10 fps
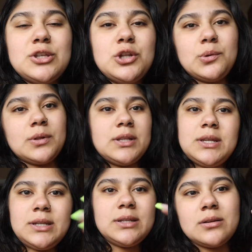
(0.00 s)
you know,
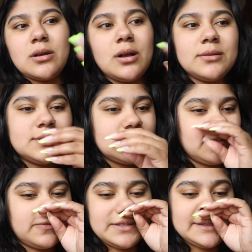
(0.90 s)
clean on the
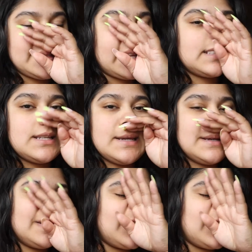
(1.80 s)
surface and that's it.